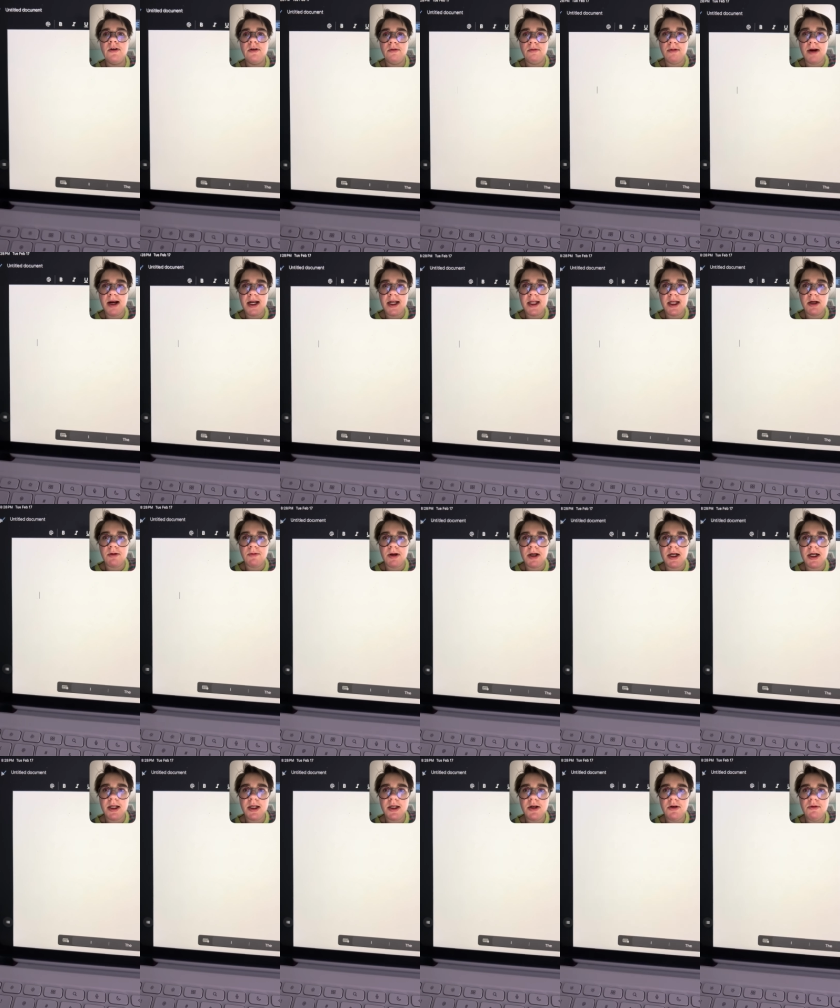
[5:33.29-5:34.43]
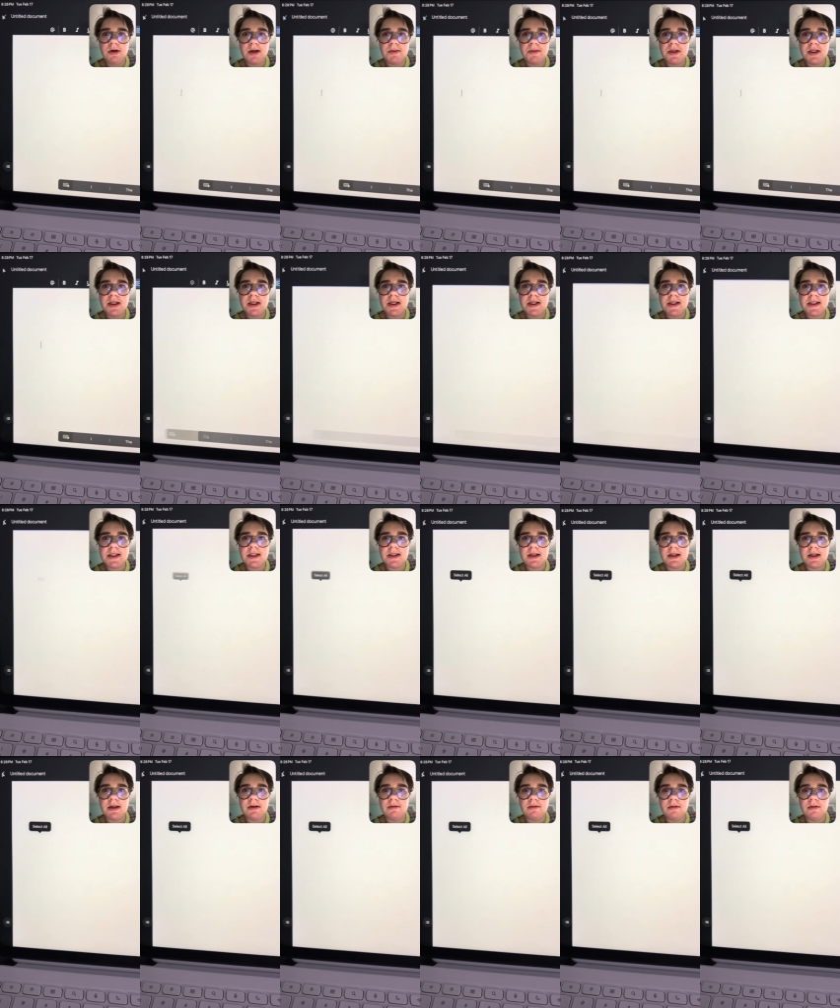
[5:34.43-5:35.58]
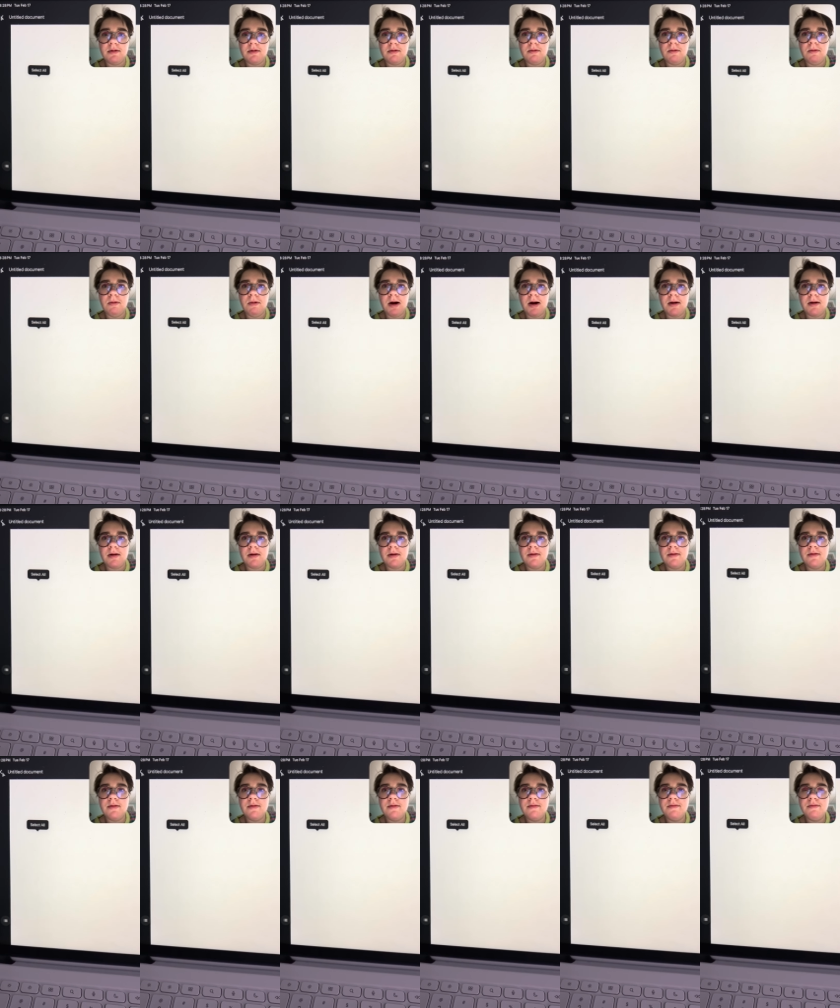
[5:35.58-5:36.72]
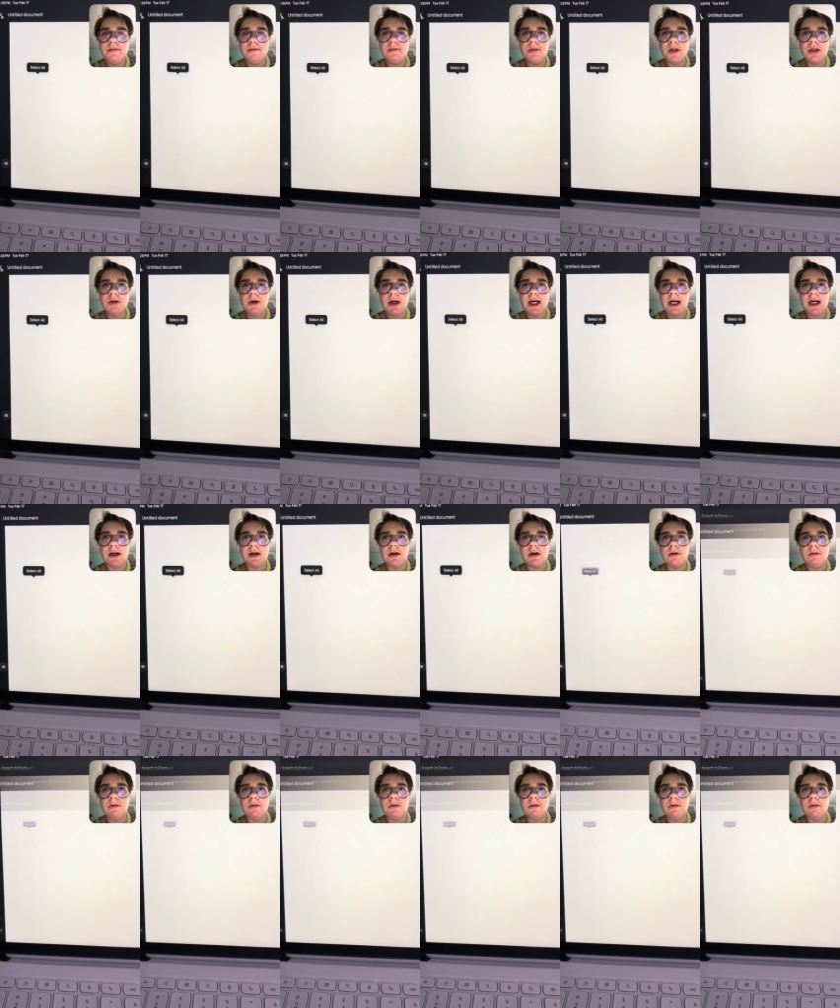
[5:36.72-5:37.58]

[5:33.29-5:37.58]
right here, we're going to go up to this blue arrow.